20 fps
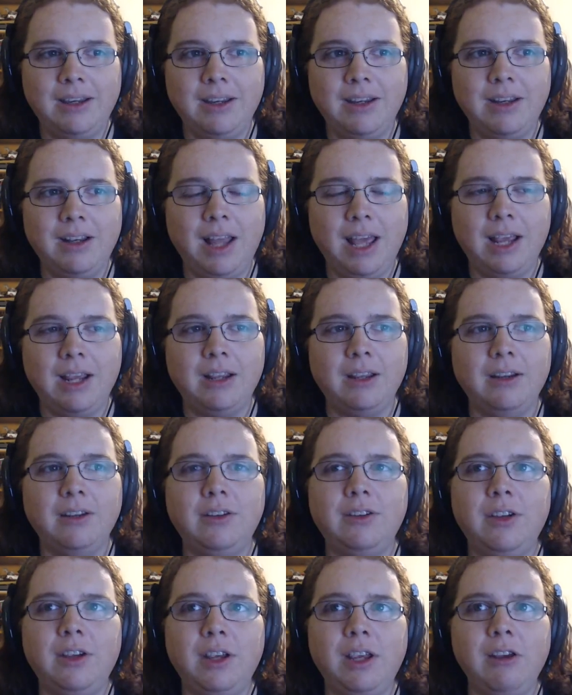like,
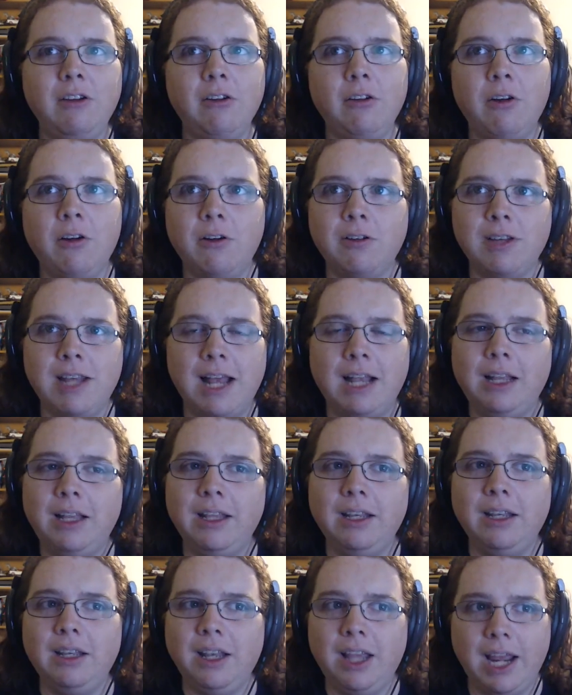to hear her tell
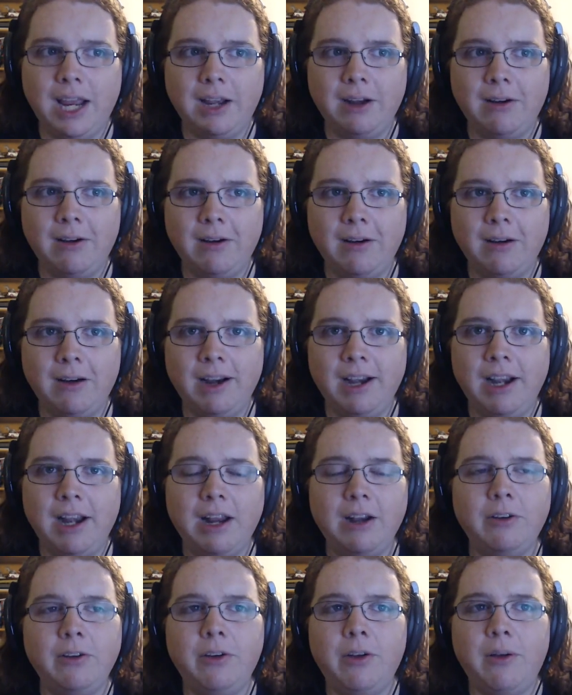it later, and
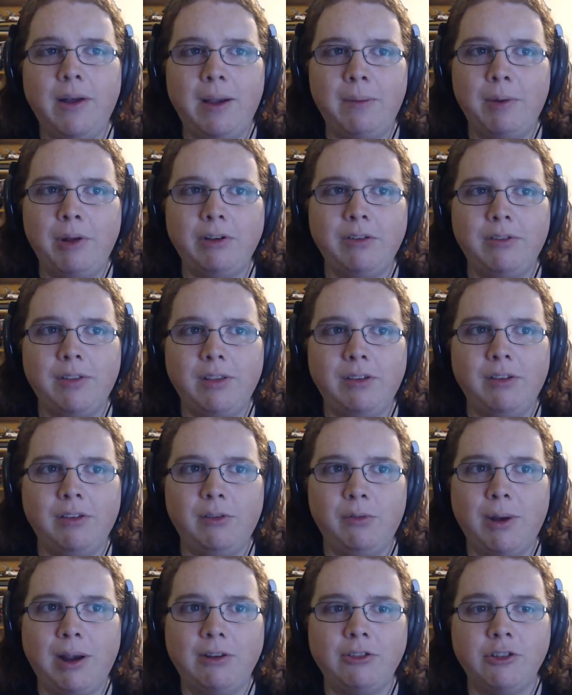I don't know how much of this
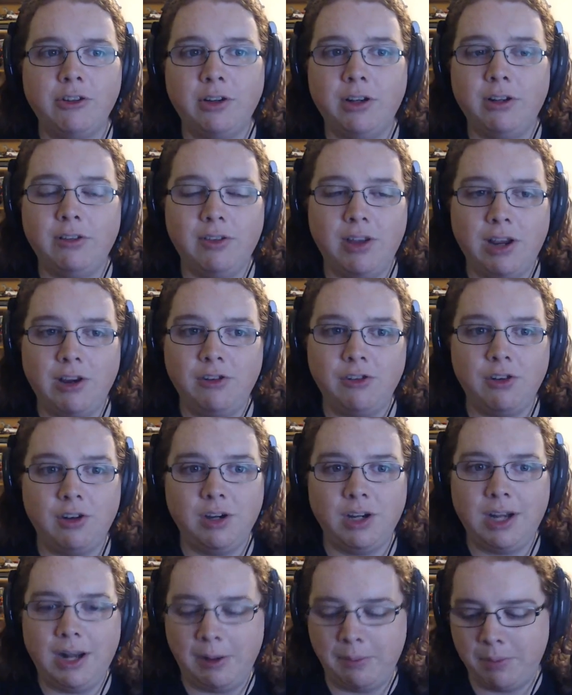is rationalization
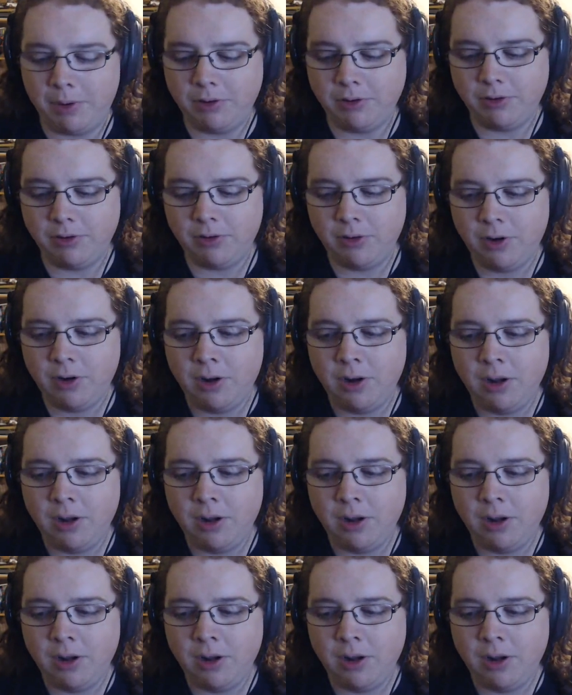and how much